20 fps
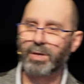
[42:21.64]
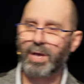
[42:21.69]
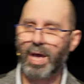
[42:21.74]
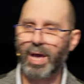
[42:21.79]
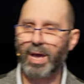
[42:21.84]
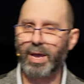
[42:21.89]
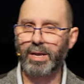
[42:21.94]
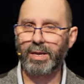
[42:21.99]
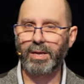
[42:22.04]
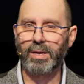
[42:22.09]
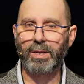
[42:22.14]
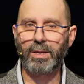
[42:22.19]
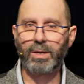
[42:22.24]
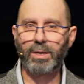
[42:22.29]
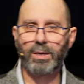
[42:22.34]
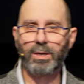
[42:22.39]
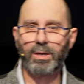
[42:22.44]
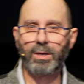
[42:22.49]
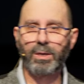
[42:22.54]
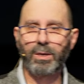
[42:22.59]
Okay.
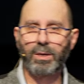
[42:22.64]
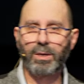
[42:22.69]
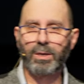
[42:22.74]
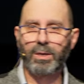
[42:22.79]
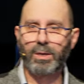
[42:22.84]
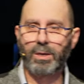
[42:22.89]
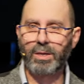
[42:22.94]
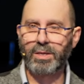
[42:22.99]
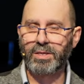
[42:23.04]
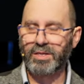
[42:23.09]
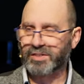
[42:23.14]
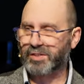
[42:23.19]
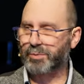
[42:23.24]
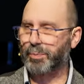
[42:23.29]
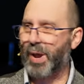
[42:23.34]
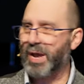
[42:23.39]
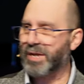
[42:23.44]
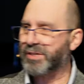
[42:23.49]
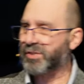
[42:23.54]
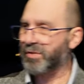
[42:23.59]
In the
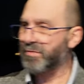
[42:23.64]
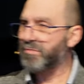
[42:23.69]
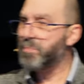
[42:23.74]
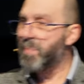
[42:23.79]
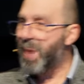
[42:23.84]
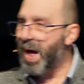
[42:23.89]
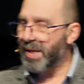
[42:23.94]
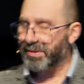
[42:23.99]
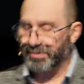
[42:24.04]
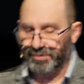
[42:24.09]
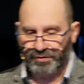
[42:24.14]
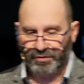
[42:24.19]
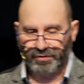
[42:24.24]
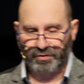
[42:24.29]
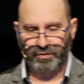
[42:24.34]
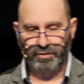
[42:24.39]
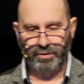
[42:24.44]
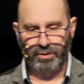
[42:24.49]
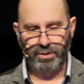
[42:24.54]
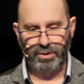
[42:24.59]
space of
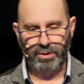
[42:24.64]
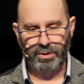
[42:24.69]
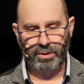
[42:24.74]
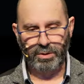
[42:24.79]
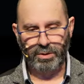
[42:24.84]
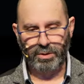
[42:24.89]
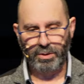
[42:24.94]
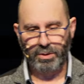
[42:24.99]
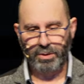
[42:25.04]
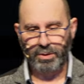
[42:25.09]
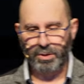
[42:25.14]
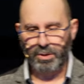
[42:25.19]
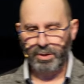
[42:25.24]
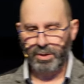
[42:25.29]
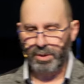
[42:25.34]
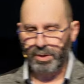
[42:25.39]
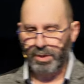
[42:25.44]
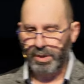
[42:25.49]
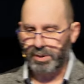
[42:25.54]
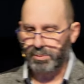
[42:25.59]
months,
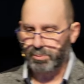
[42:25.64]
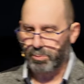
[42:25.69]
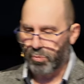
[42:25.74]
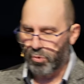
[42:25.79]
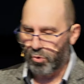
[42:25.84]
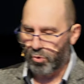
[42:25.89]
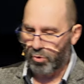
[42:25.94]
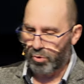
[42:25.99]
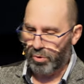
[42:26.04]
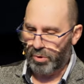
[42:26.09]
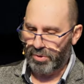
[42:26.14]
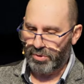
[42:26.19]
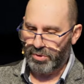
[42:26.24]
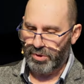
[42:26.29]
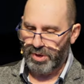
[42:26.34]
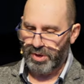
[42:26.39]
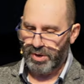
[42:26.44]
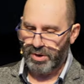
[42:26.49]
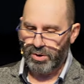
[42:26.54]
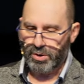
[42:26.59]
it more
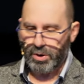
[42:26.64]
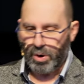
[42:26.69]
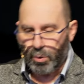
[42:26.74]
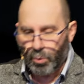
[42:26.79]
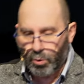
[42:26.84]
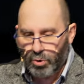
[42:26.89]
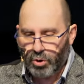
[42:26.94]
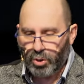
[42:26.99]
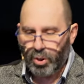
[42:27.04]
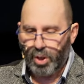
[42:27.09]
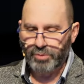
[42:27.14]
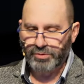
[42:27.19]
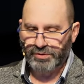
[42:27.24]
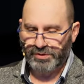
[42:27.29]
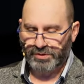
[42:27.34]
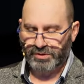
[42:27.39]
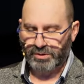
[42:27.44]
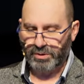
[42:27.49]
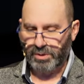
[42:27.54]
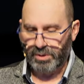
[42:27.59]
than, or
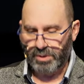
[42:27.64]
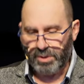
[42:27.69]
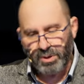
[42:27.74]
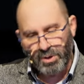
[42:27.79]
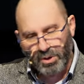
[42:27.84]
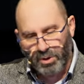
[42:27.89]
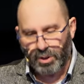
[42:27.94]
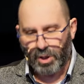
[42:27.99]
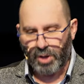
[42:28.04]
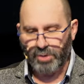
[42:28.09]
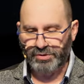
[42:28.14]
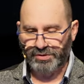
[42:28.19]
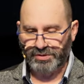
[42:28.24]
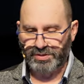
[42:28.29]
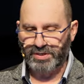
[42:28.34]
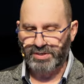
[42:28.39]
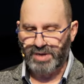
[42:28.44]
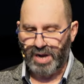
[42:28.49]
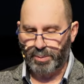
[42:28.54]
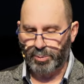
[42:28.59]
close
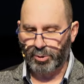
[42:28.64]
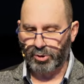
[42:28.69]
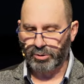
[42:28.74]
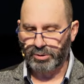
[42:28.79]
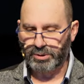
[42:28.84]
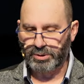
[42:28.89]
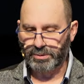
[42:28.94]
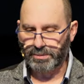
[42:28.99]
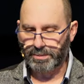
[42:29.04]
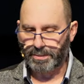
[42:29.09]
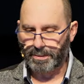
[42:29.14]
to doubled.